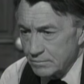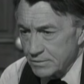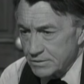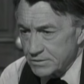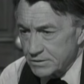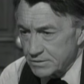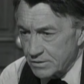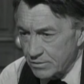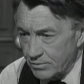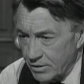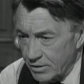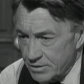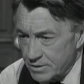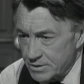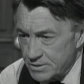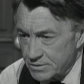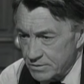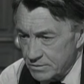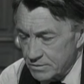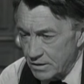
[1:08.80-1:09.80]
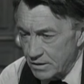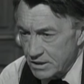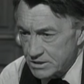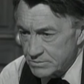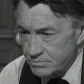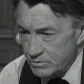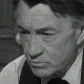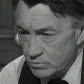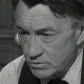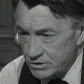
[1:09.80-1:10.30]
Mrs. Carruthers, your
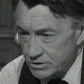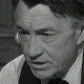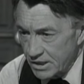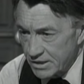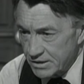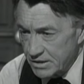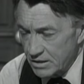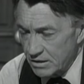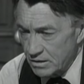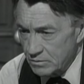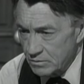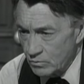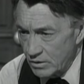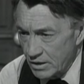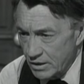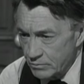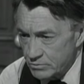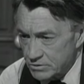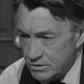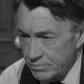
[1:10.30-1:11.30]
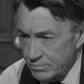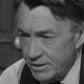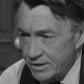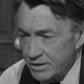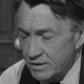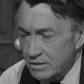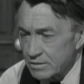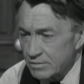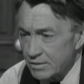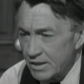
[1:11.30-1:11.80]
husband was shot down while he was committing
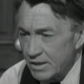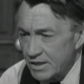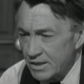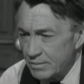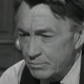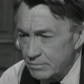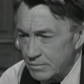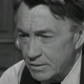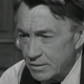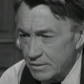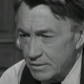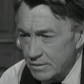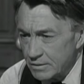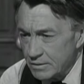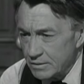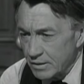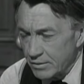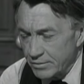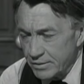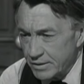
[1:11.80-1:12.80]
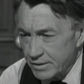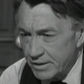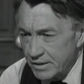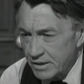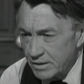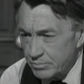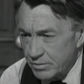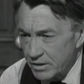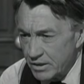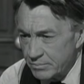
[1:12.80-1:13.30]
a crime. Now, you
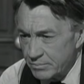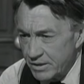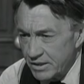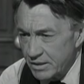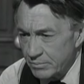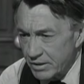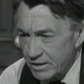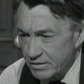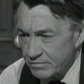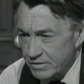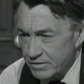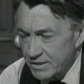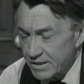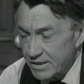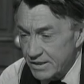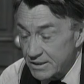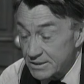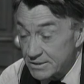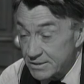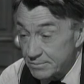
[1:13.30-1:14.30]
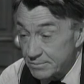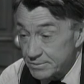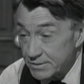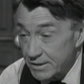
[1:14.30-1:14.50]
can't blame anybody for that except